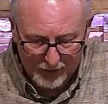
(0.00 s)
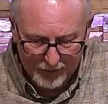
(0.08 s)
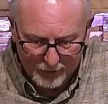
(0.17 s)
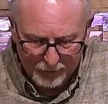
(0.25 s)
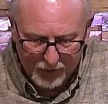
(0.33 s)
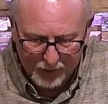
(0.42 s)

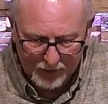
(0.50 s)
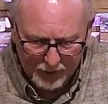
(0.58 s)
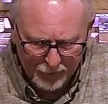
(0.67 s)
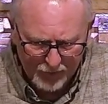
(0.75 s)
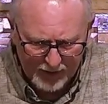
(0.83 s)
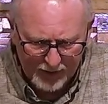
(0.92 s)
There are
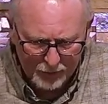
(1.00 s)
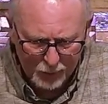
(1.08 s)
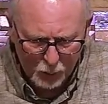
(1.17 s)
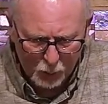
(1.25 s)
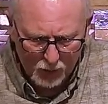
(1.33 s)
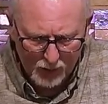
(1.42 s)
different
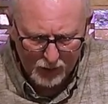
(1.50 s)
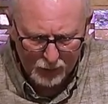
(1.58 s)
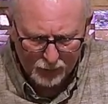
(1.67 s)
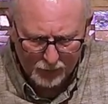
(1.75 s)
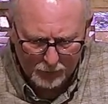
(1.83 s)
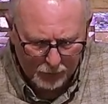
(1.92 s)
Hebrew words
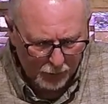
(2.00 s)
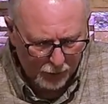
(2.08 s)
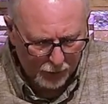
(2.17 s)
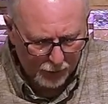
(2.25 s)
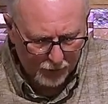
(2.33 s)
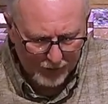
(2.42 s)
for
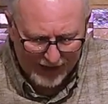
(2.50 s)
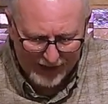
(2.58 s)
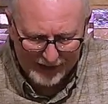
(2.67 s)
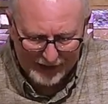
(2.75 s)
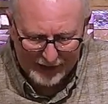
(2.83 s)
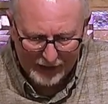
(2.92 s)
murder
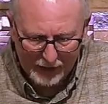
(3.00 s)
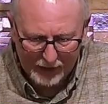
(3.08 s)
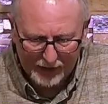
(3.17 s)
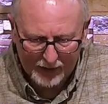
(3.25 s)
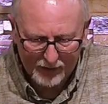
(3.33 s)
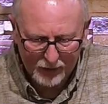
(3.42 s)
and
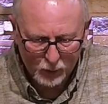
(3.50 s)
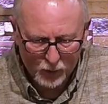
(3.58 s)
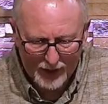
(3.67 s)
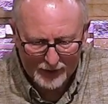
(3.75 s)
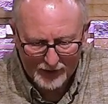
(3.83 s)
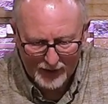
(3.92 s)
killing, and this is why
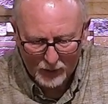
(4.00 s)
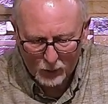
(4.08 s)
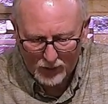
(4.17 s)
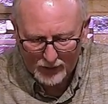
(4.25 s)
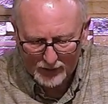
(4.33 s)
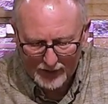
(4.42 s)
I said
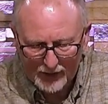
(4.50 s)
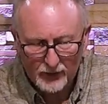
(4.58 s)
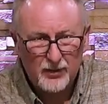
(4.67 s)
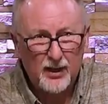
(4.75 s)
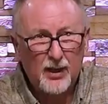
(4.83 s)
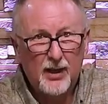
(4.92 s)
when it
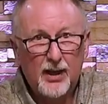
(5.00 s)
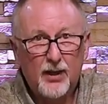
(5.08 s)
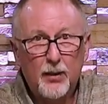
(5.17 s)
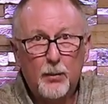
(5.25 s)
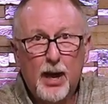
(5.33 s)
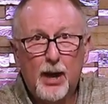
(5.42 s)
says in
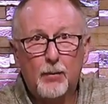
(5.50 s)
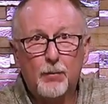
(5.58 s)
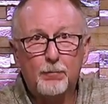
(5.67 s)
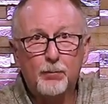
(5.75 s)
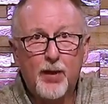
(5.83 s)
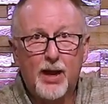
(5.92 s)
the
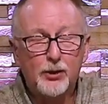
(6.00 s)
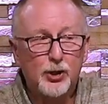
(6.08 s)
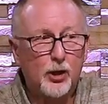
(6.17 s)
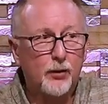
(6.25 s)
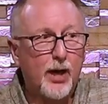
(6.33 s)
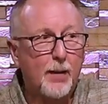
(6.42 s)
Bible, thou
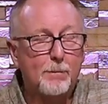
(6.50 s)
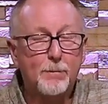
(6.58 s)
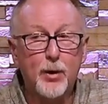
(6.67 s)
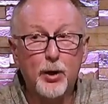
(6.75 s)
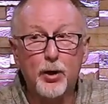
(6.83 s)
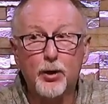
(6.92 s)
shalt not
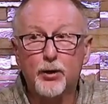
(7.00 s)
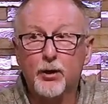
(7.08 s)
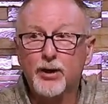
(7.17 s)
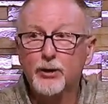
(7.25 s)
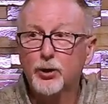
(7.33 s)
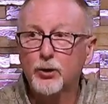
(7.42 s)
murder,
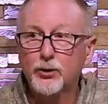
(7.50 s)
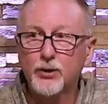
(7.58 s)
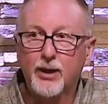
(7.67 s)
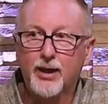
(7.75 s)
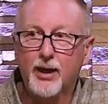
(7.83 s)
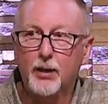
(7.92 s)
he's using
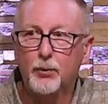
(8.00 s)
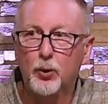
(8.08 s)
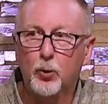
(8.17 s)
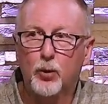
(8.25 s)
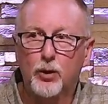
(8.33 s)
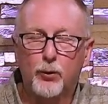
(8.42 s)
a Hebrew
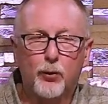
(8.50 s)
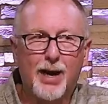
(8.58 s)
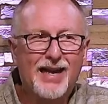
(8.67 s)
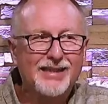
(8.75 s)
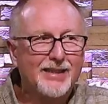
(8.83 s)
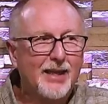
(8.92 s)
word,
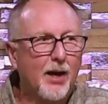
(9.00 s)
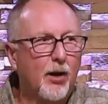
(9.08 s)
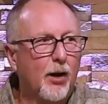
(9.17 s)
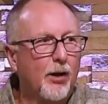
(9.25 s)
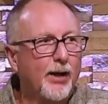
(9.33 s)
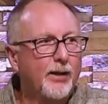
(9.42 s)
ratza,
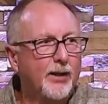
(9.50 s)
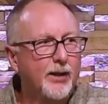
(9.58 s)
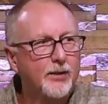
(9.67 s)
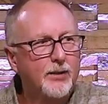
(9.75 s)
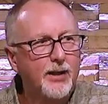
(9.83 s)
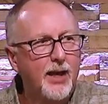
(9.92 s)
R A T
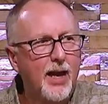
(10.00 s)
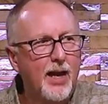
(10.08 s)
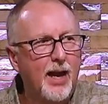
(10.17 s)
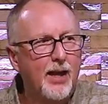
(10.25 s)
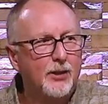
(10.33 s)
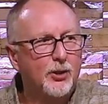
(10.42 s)
Z
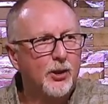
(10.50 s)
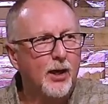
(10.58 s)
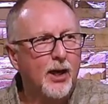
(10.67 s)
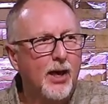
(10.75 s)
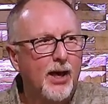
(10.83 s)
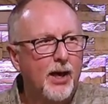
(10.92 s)
A H,
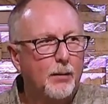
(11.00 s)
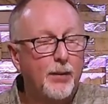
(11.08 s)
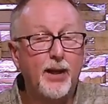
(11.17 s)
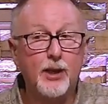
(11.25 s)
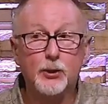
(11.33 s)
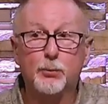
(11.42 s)
and it
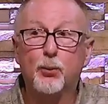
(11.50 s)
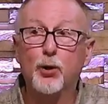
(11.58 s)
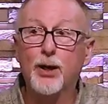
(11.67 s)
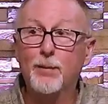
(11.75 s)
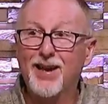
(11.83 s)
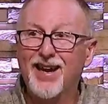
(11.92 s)
means
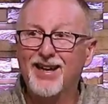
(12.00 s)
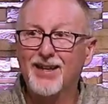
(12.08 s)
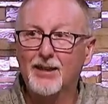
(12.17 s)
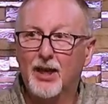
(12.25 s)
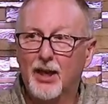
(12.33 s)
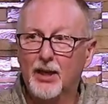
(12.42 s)

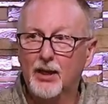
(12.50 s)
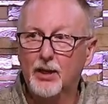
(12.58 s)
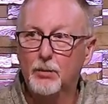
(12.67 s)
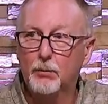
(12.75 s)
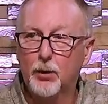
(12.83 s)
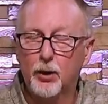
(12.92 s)
premeditated
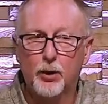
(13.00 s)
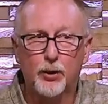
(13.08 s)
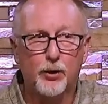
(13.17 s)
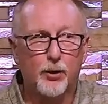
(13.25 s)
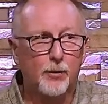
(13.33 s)
murder.